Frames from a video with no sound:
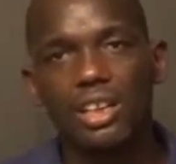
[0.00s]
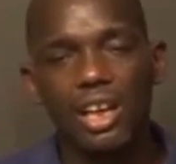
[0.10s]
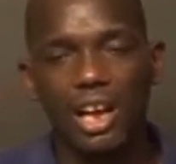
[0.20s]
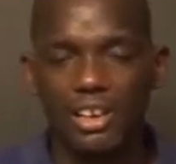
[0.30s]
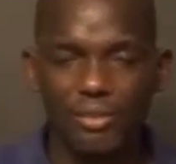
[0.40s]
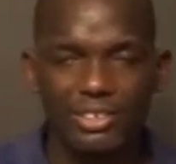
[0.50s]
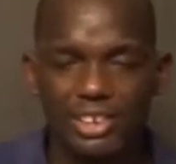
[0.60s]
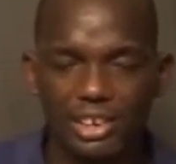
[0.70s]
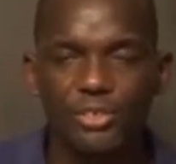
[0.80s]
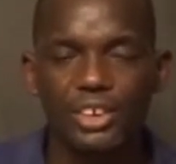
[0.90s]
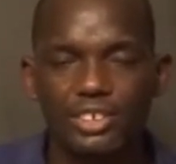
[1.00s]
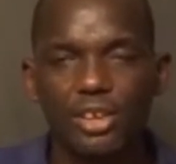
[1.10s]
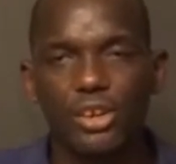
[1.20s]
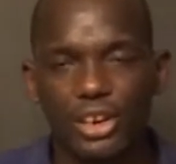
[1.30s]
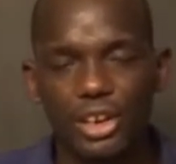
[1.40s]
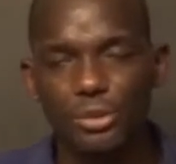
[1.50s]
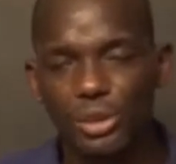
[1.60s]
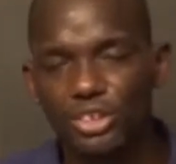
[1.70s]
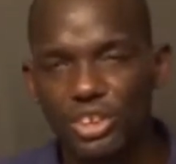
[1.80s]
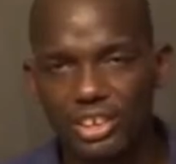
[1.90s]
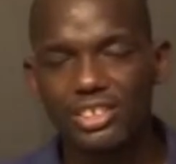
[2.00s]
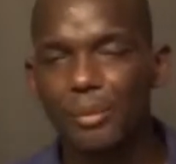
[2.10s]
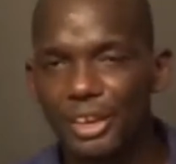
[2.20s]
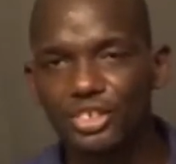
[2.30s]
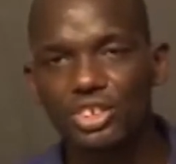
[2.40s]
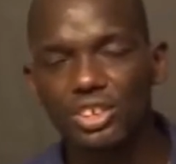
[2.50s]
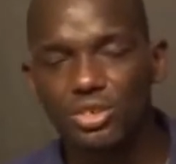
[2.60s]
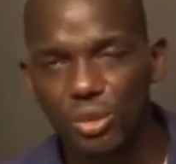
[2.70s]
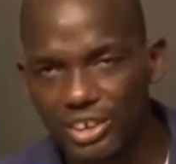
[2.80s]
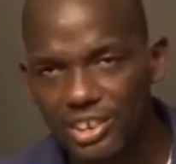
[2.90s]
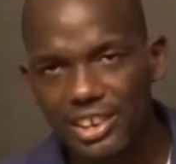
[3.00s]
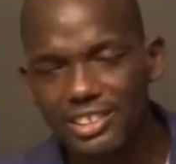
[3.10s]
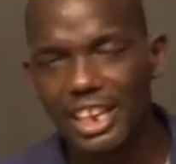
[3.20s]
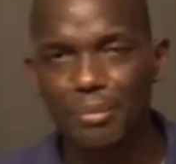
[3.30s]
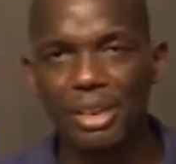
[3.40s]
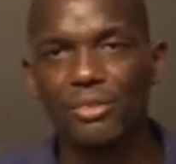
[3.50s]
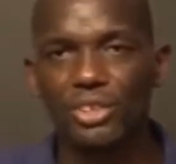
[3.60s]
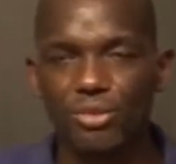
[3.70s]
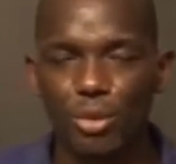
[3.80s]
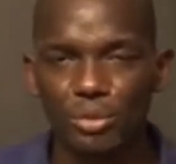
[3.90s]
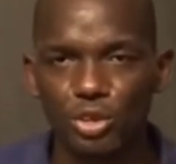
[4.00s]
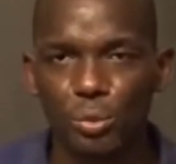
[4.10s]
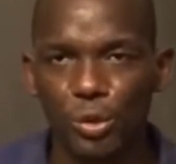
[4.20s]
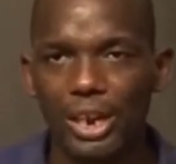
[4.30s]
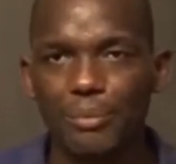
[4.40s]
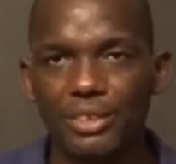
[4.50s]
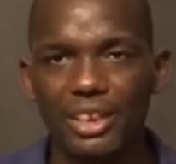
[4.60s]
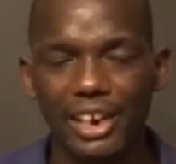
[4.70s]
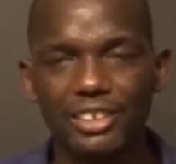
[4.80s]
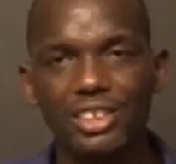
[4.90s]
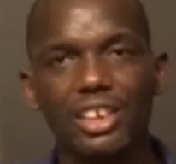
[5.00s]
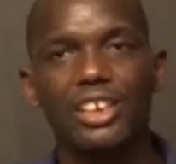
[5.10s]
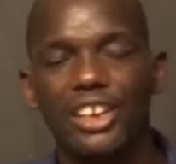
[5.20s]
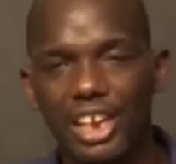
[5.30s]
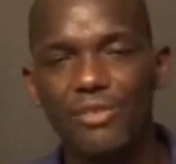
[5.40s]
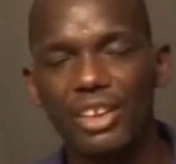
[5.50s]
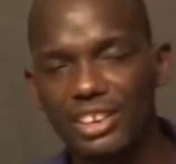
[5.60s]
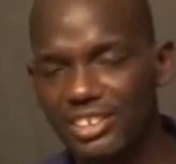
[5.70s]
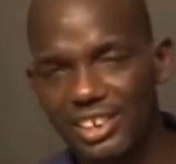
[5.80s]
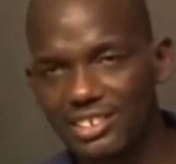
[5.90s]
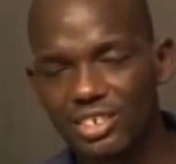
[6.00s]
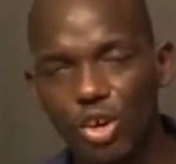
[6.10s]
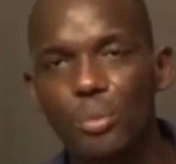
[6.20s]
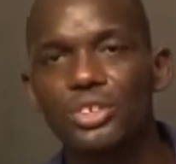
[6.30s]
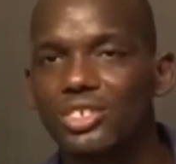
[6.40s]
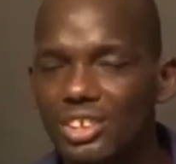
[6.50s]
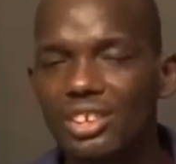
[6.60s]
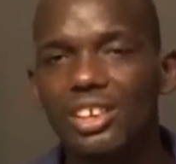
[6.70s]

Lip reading: advanced certificate secondary education examination. So receivers can benefit from this program, right? Even just hobbyists